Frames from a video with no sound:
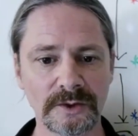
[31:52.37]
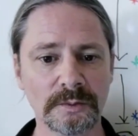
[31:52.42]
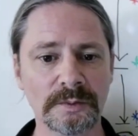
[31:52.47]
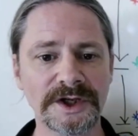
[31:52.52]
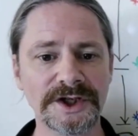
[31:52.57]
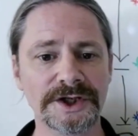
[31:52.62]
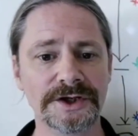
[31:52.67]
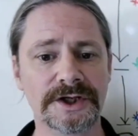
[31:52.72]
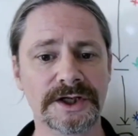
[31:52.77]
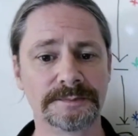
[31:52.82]

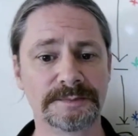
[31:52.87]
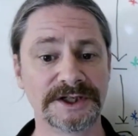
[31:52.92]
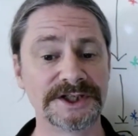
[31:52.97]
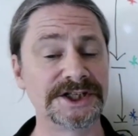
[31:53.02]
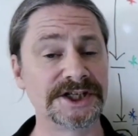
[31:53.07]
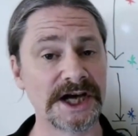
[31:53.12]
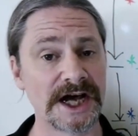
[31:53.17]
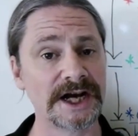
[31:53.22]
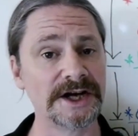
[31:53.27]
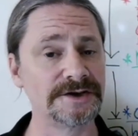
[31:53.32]
But you but
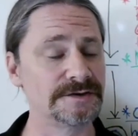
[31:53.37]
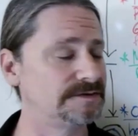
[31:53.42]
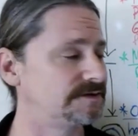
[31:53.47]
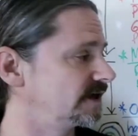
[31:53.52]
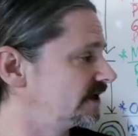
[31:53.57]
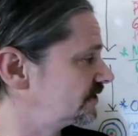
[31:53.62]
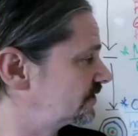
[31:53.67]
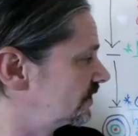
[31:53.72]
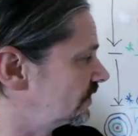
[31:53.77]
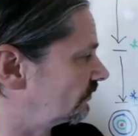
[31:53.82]
you got to do
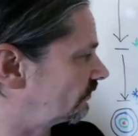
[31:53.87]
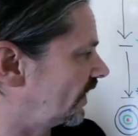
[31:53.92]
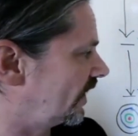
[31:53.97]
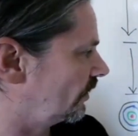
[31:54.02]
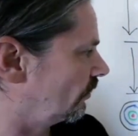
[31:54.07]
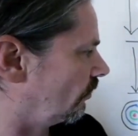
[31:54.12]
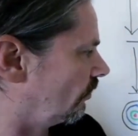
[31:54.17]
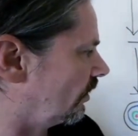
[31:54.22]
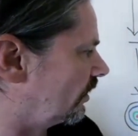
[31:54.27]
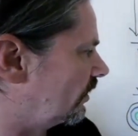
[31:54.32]
things in the right
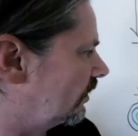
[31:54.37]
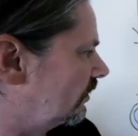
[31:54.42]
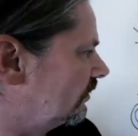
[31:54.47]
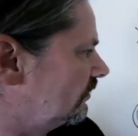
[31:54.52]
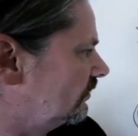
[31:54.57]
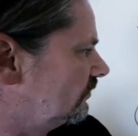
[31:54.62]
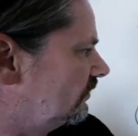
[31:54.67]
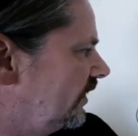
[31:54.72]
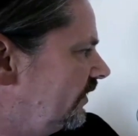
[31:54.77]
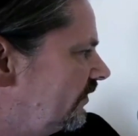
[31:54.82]
order.
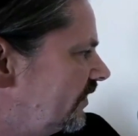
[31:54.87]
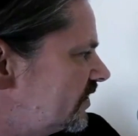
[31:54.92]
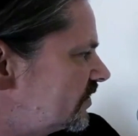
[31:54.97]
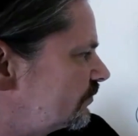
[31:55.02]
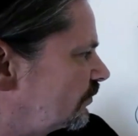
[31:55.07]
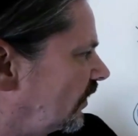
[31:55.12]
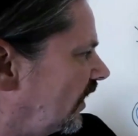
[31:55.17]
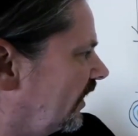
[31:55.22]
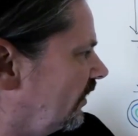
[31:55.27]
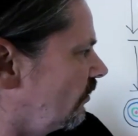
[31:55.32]
Here it is.
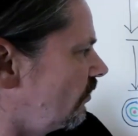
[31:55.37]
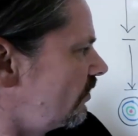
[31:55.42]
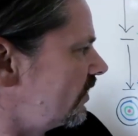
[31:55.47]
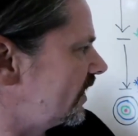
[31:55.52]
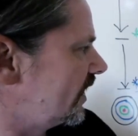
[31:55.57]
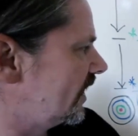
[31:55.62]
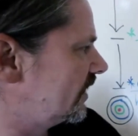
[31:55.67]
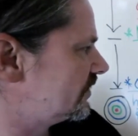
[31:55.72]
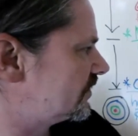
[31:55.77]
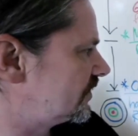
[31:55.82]

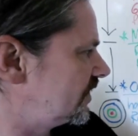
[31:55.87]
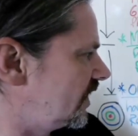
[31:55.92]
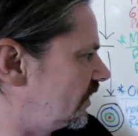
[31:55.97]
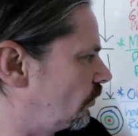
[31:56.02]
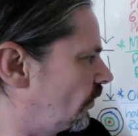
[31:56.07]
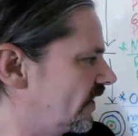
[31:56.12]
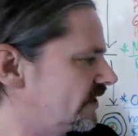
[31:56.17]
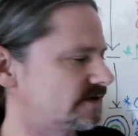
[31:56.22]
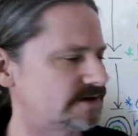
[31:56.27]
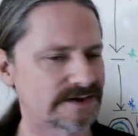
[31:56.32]
Priority and
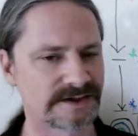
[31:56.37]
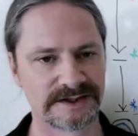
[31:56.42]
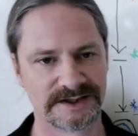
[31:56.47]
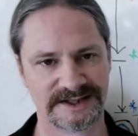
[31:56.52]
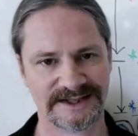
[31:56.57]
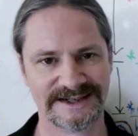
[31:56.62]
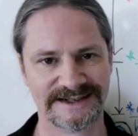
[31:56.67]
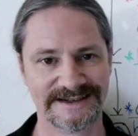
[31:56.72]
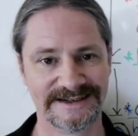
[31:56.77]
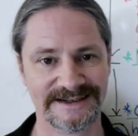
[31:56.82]
sequence
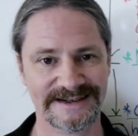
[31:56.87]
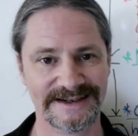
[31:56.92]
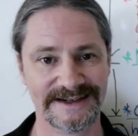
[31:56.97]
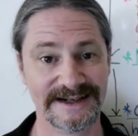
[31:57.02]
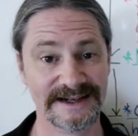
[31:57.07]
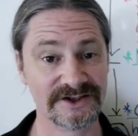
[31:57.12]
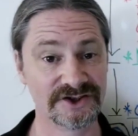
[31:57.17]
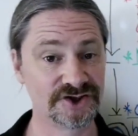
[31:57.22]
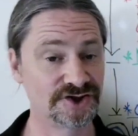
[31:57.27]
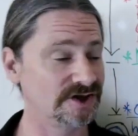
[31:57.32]

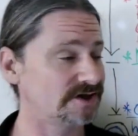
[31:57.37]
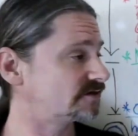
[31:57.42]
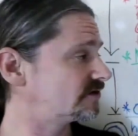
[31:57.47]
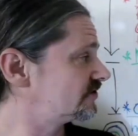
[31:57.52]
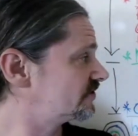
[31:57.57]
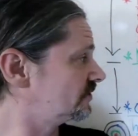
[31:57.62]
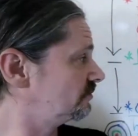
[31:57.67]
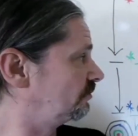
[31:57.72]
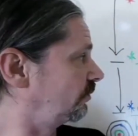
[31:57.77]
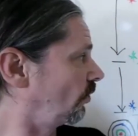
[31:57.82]
is just
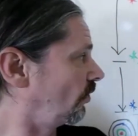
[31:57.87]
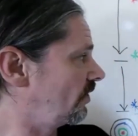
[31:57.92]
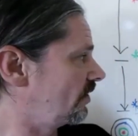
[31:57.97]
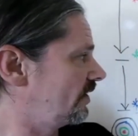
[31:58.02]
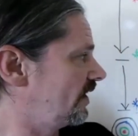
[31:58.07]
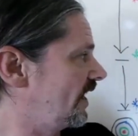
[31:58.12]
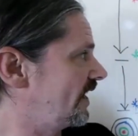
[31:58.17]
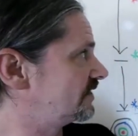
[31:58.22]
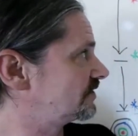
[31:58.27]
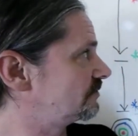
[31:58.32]
as
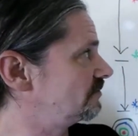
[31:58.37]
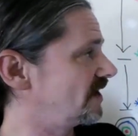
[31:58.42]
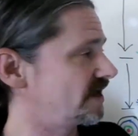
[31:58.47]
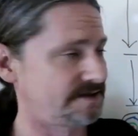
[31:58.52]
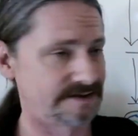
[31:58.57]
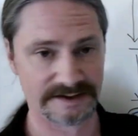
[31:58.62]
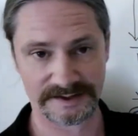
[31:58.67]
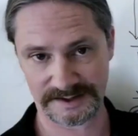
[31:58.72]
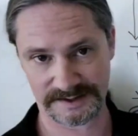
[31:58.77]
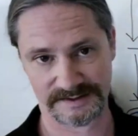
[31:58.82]
important as
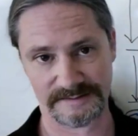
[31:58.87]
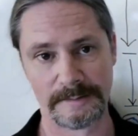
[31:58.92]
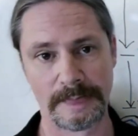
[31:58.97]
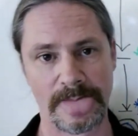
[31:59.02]
method.